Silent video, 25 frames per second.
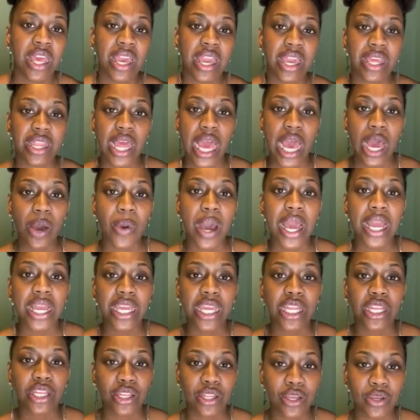and how I
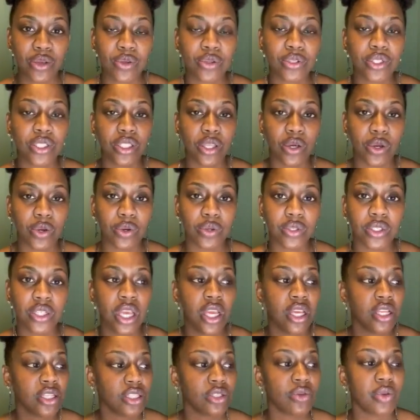can use those
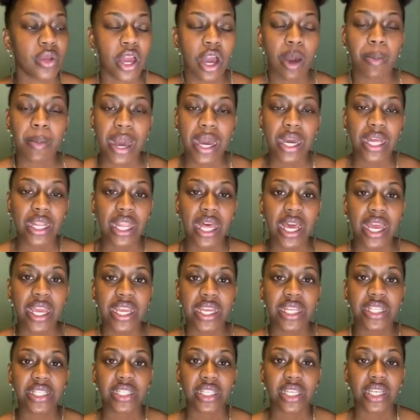to help my
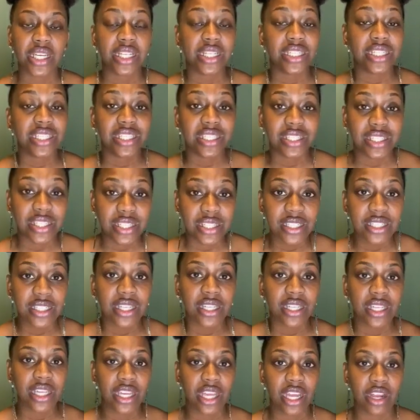clients
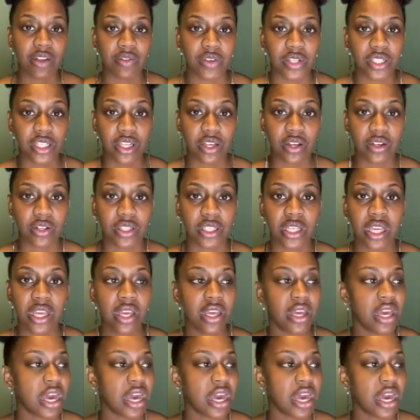consistently get results.